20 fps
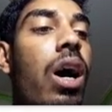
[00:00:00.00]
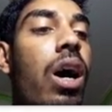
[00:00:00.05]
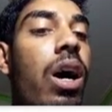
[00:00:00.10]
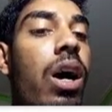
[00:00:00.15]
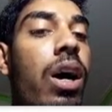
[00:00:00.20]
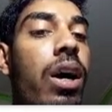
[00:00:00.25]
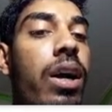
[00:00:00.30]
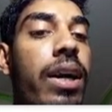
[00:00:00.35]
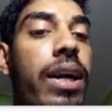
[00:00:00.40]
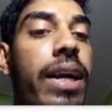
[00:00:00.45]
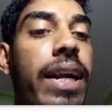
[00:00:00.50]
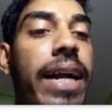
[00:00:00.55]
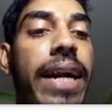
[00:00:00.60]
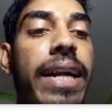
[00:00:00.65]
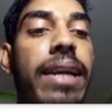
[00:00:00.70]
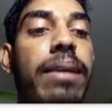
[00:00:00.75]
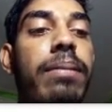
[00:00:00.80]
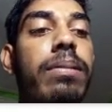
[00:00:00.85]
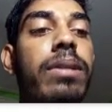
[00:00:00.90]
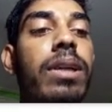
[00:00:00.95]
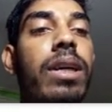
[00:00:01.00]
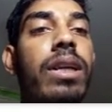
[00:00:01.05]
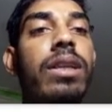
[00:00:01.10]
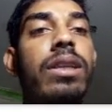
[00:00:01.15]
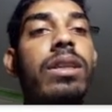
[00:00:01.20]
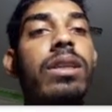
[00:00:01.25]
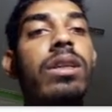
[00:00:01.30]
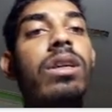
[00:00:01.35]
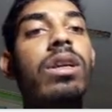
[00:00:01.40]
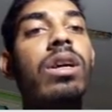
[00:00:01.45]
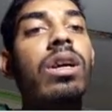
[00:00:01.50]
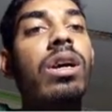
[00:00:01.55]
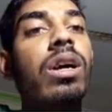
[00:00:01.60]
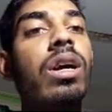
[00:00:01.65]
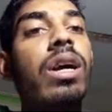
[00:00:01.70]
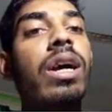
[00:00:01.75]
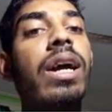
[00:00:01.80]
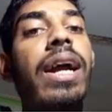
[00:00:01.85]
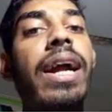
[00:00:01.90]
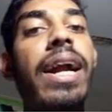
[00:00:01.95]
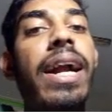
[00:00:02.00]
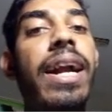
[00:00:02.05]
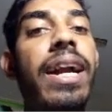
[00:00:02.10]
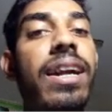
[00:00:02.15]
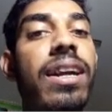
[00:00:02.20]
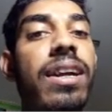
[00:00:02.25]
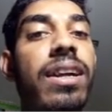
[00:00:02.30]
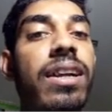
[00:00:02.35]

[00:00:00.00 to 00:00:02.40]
negative charge, and